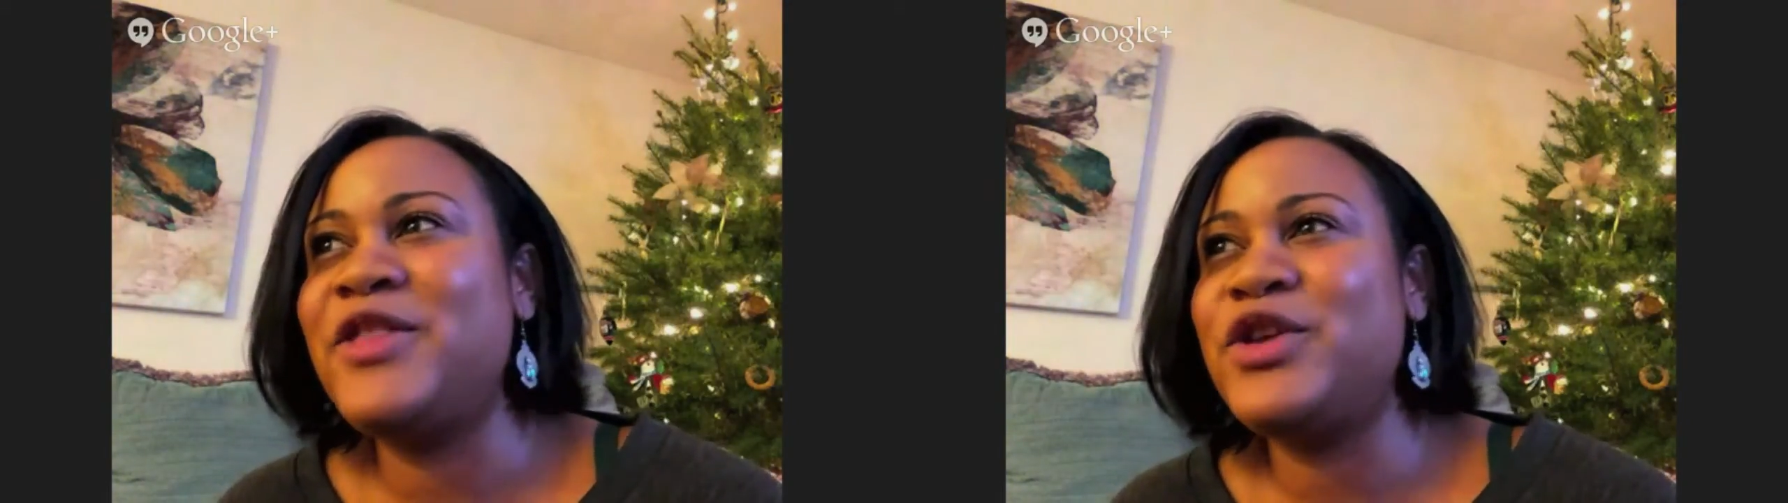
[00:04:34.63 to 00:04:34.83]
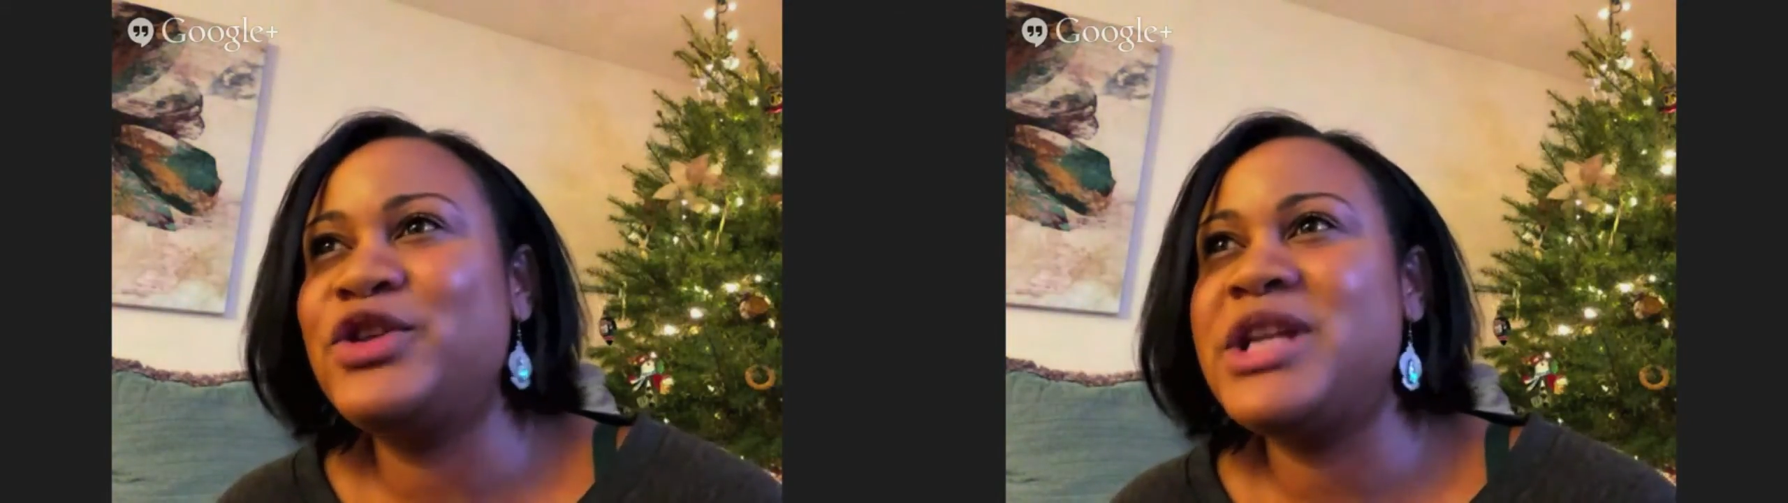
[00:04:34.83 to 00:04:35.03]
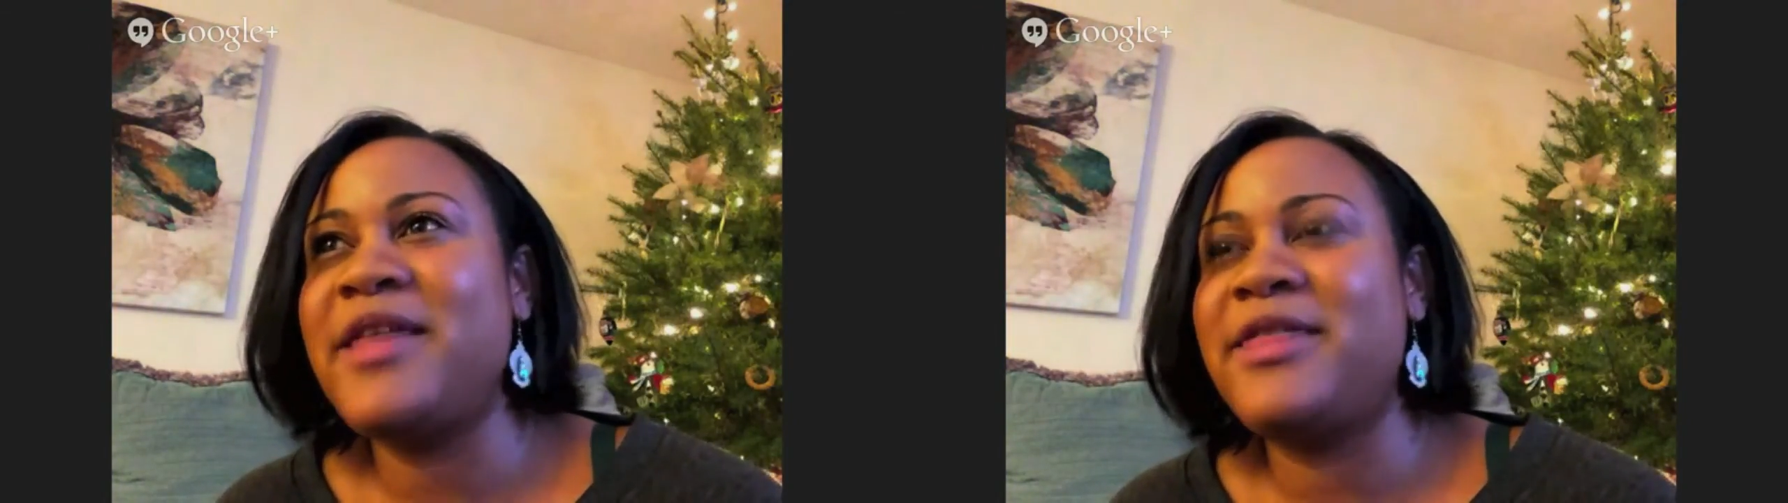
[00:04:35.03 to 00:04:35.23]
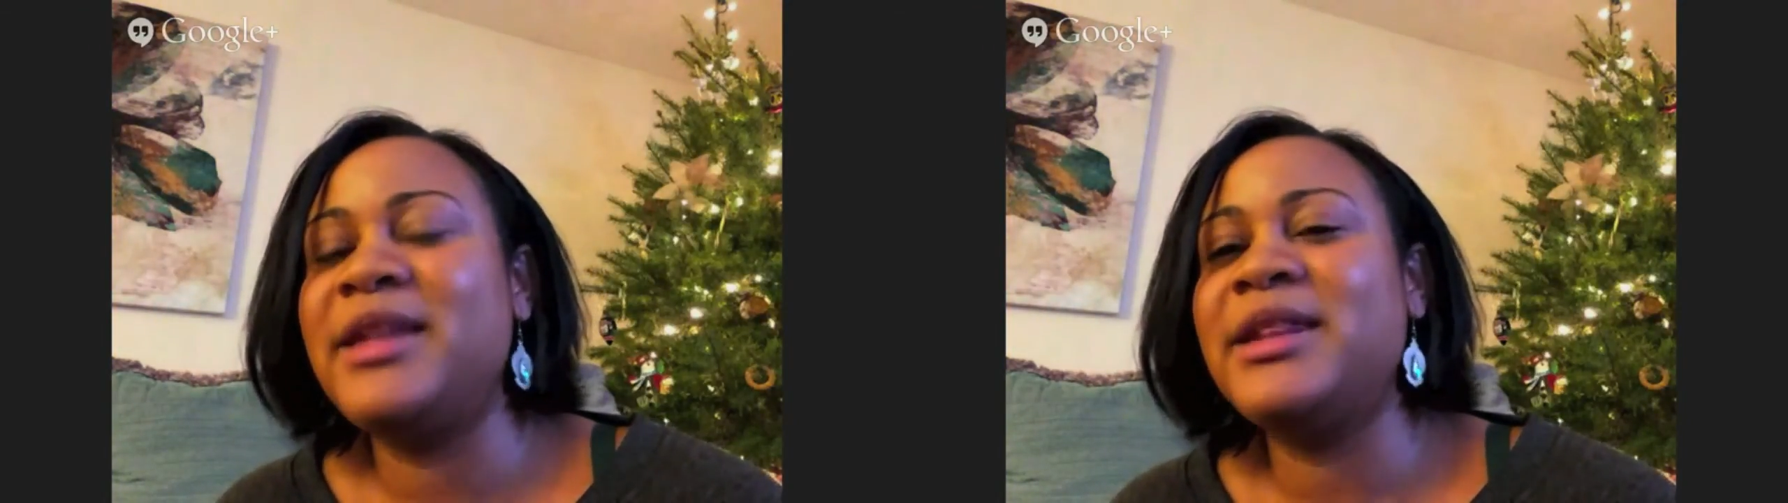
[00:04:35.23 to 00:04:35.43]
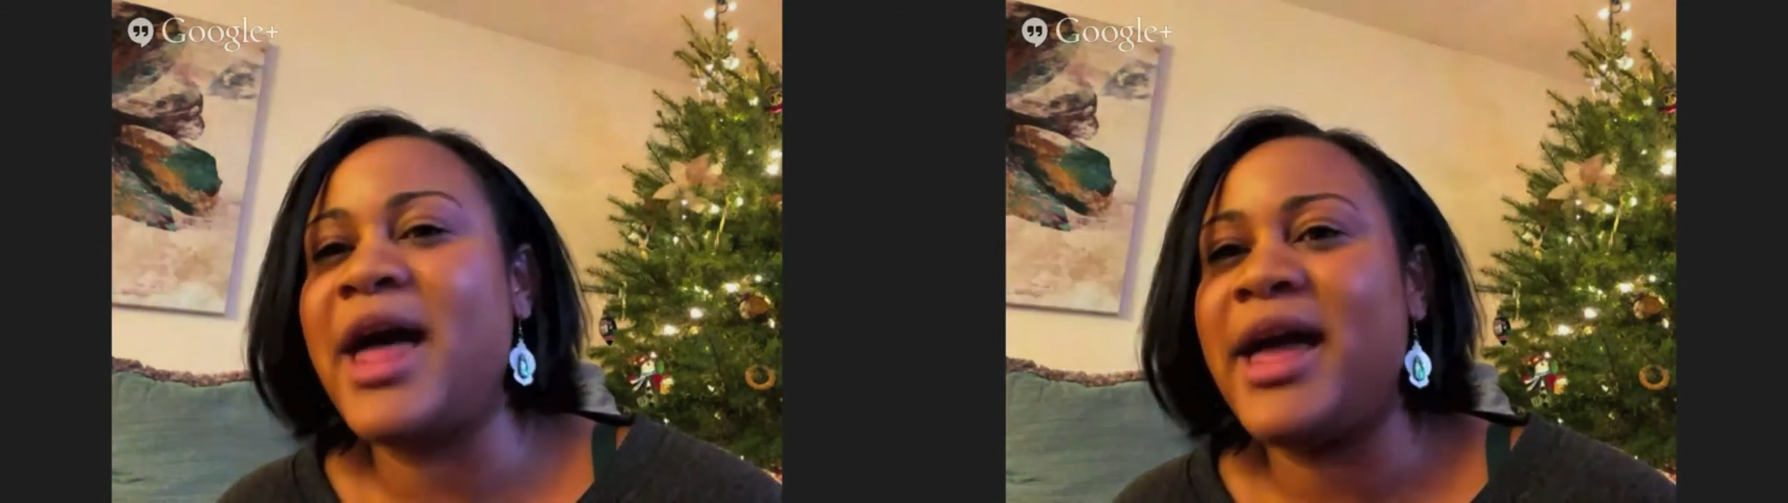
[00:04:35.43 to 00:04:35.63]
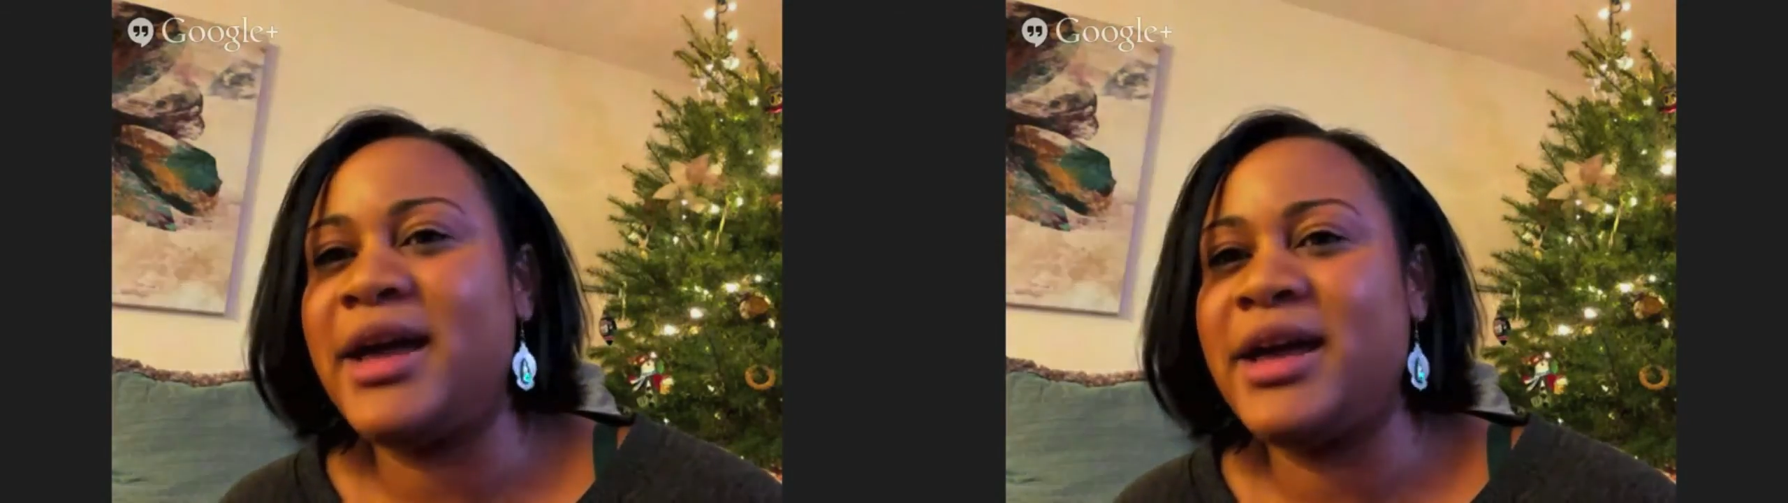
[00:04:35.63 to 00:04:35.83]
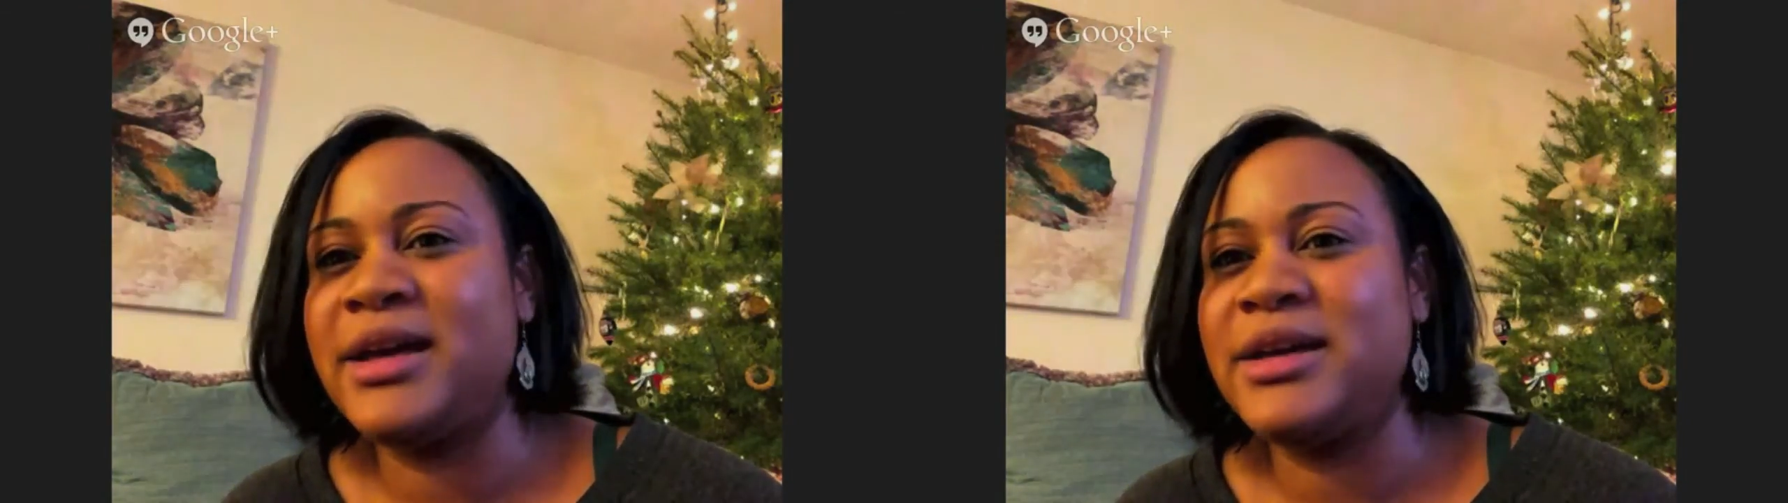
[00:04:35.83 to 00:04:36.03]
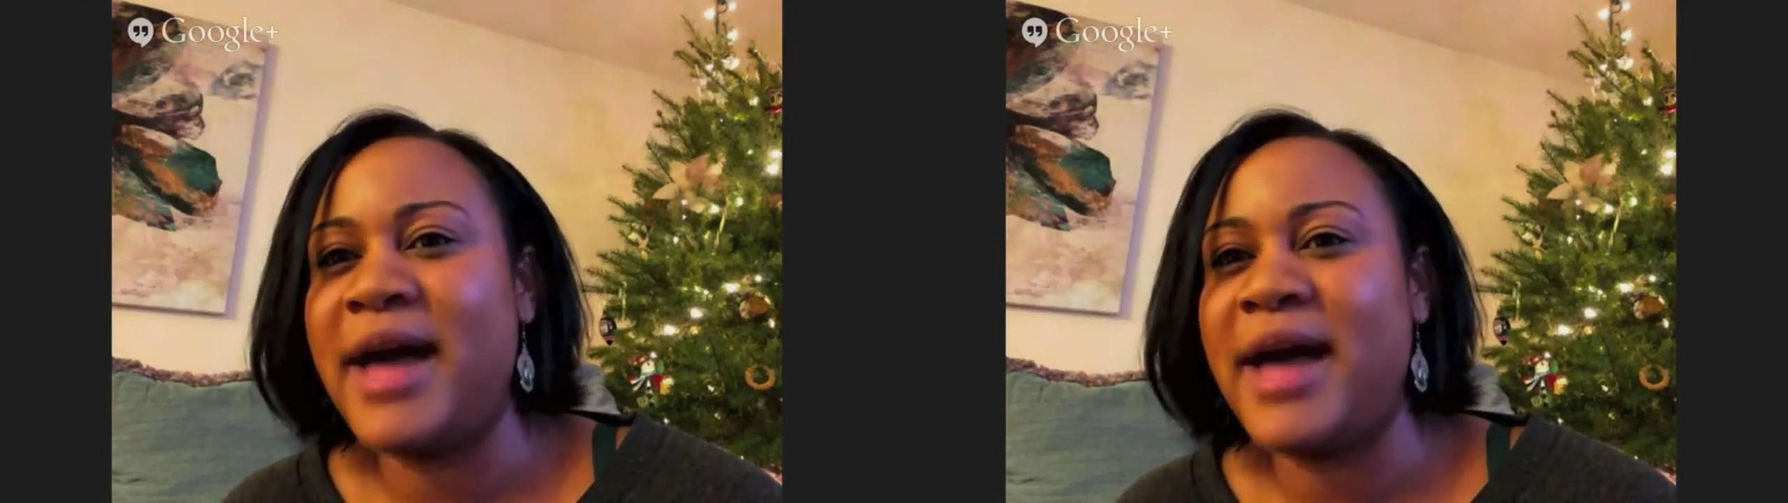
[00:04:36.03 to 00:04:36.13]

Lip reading: that there's nothing like